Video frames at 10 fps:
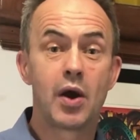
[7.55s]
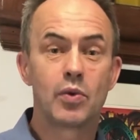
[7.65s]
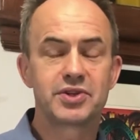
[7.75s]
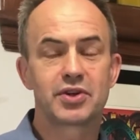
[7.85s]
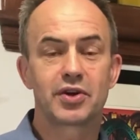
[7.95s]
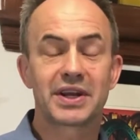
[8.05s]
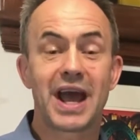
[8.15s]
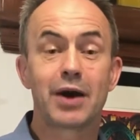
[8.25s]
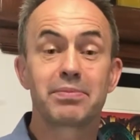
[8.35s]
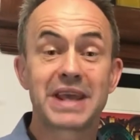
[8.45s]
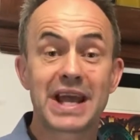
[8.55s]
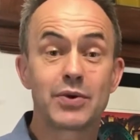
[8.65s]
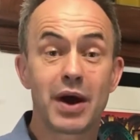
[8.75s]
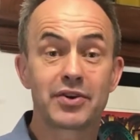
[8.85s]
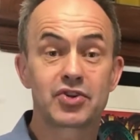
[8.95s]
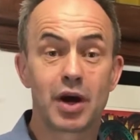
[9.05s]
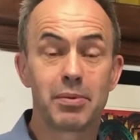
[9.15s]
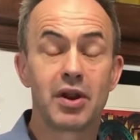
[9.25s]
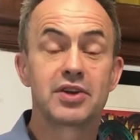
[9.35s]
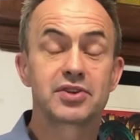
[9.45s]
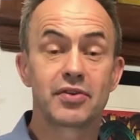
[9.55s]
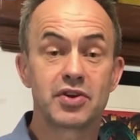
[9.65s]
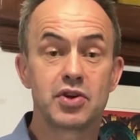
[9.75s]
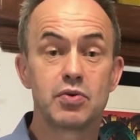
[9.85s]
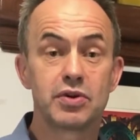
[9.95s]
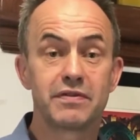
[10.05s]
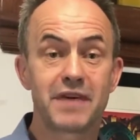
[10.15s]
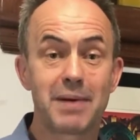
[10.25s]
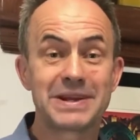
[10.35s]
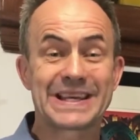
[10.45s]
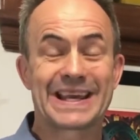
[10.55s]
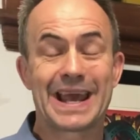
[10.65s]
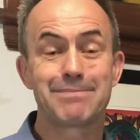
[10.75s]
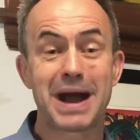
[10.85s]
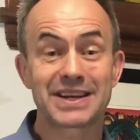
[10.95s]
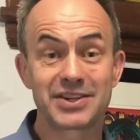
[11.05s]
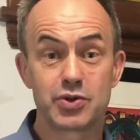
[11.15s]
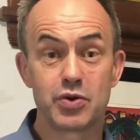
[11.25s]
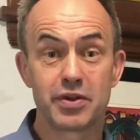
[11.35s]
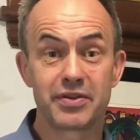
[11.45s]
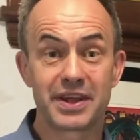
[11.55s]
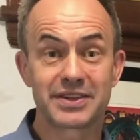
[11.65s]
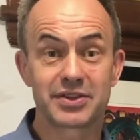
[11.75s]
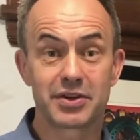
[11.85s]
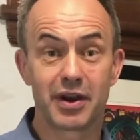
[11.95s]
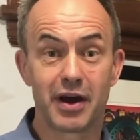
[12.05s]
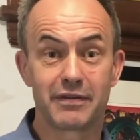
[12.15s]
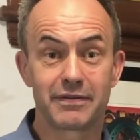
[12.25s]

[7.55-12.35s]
which are going to help get you out of trouble so that you and your family can get back to doing the things that you love.